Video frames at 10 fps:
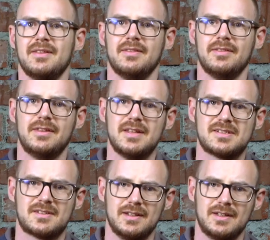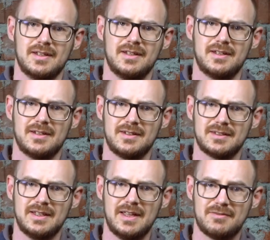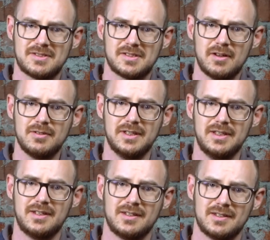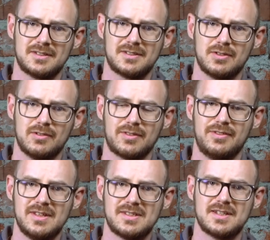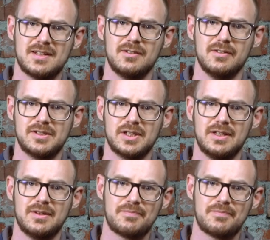This thing, if Sony took this technology